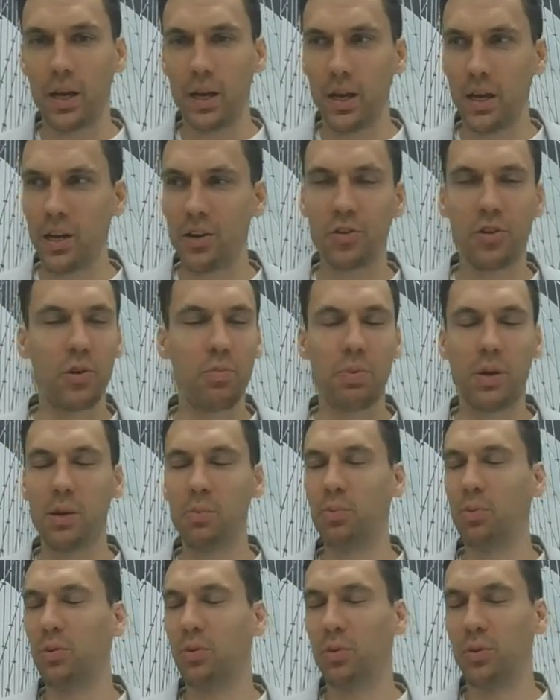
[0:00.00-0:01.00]
ignorant
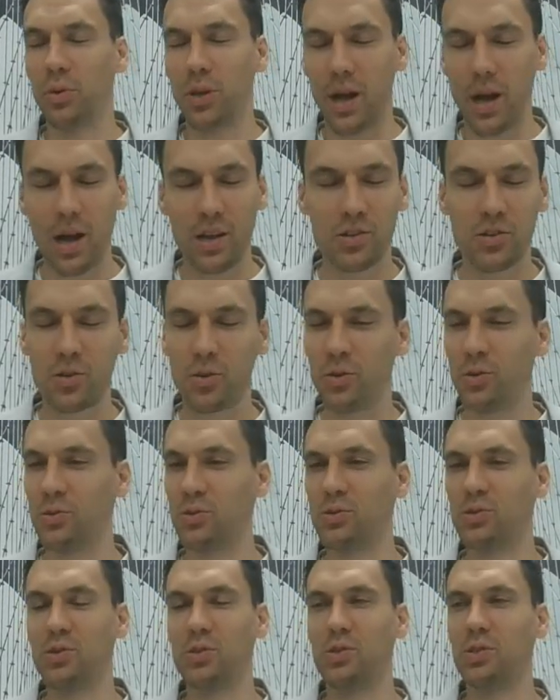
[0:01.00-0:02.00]
people,
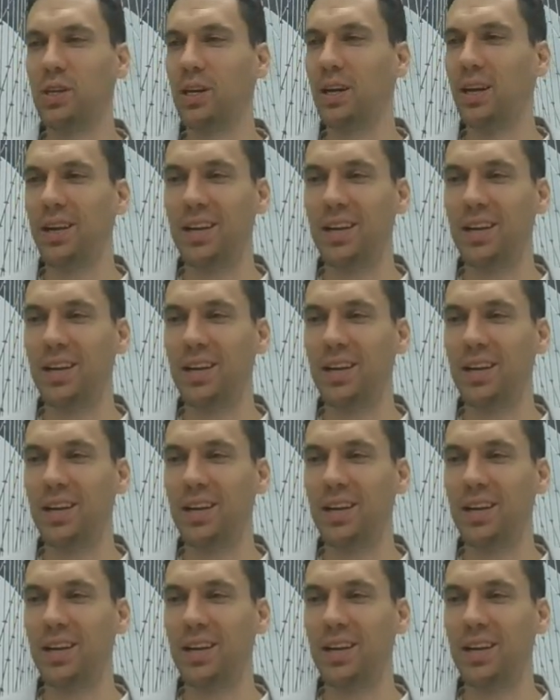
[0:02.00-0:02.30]
assholes,